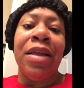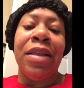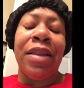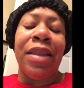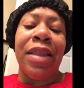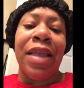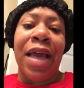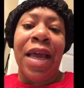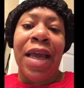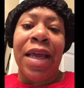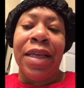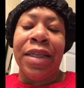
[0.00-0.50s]

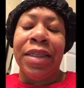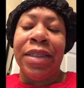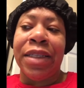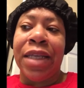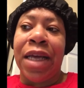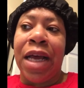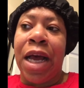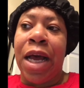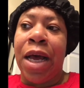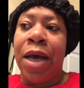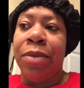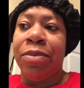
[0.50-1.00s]
that's
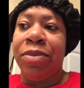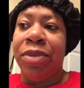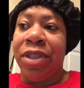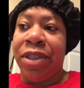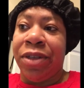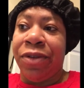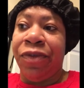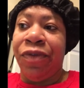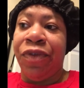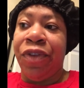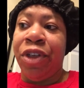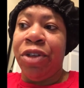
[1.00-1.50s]

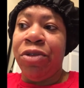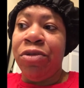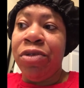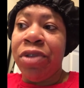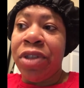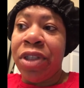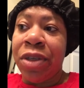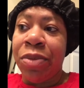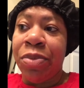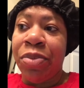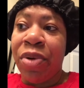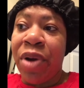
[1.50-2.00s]
diffuse
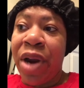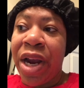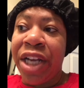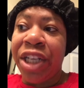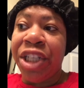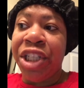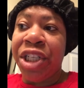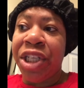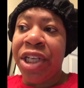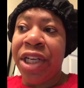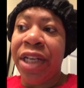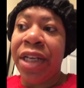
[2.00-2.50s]

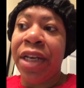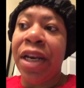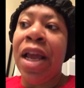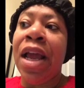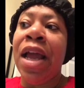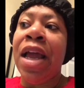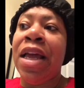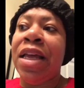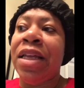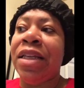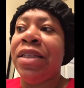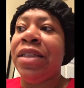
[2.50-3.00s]
depression
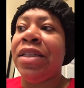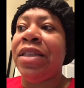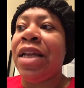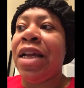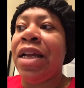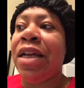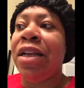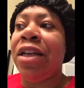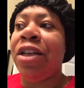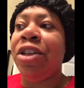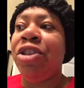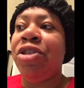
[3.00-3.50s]

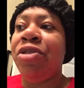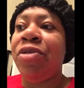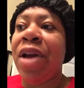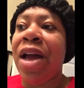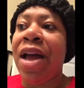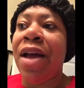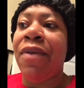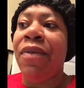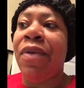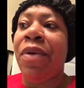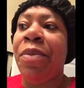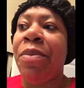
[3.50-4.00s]
instead of you
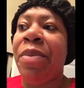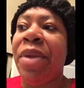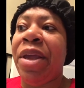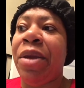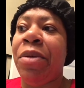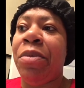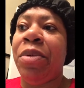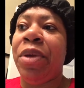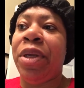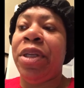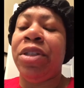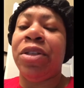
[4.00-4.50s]
having
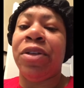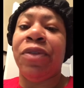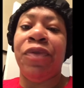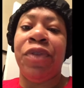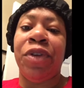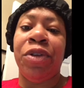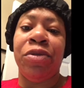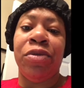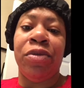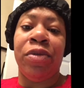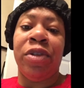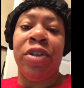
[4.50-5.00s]
maybe
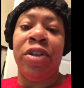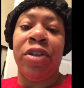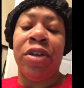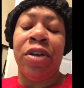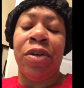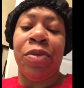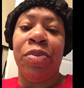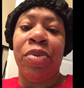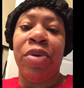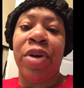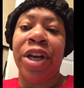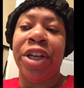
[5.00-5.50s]
diffuse,
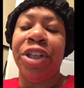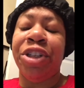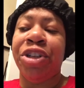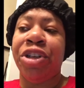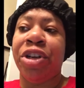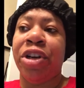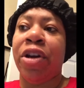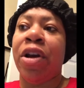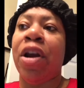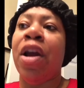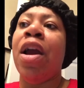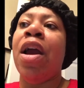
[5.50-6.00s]

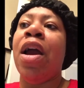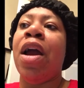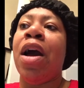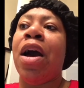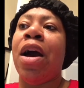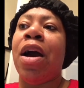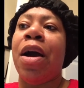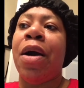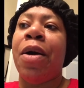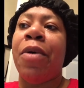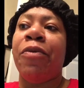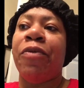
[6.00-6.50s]
pressure
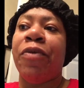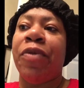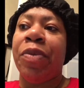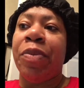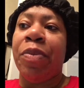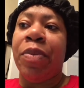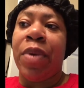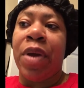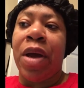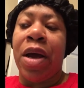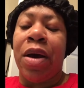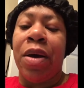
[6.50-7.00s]

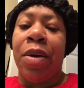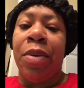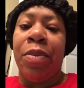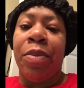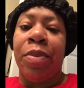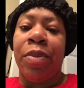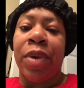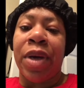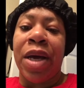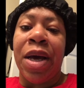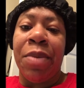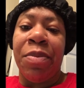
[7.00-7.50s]

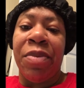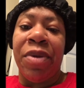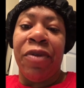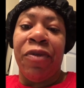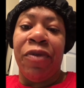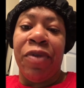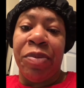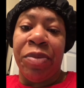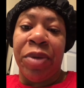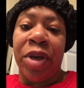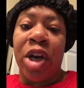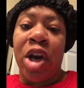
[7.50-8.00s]
coming
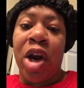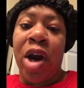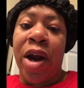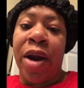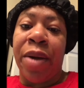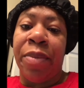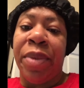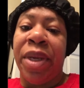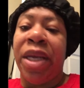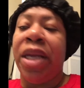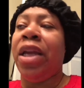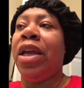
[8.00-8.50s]
from the
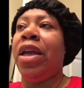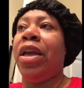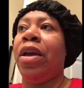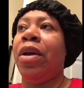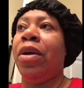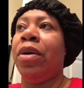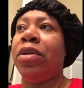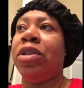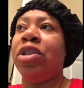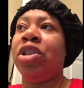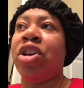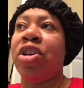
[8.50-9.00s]
garment
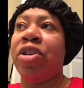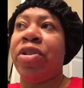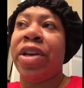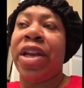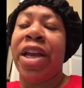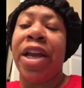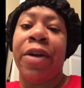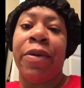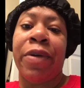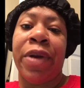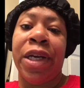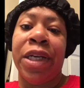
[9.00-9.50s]
in certain
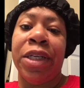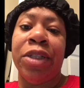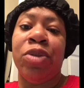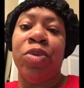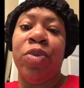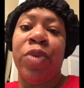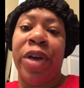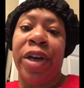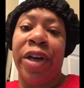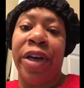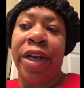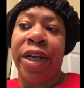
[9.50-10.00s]
areas
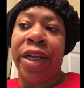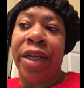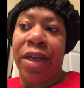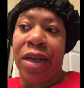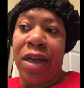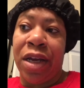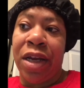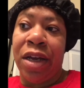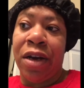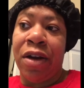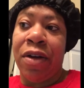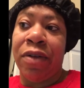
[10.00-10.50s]
where it can
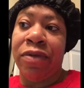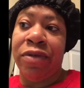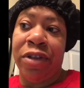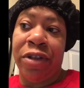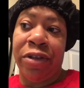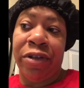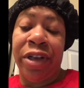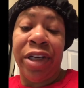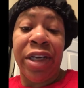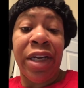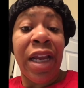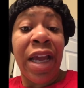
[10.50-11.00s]
cut off
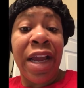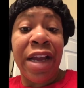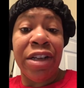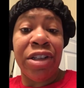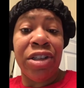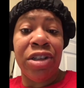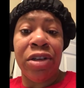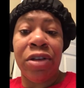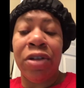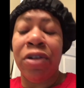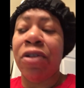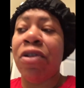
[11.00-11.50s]

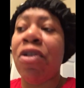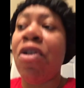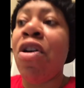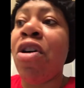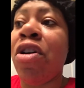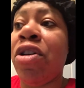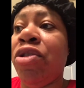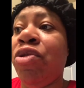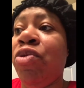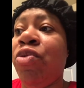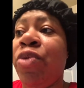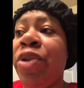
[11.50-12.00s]
circulation or
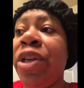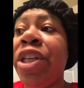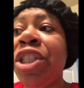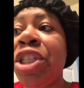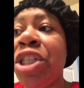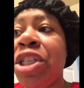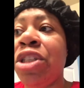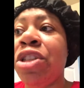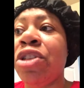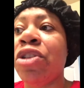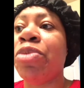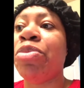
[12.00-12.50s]
cause
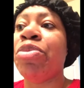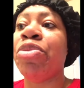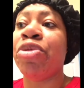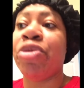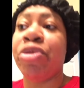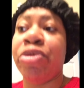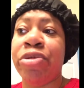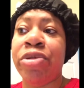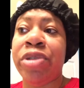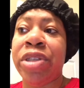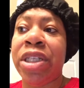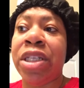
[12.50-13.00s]
ridges or
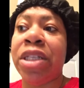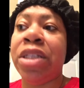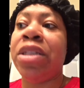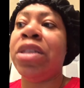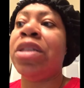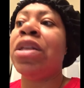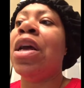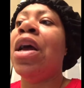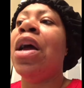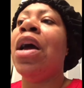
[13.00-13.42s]
bruises.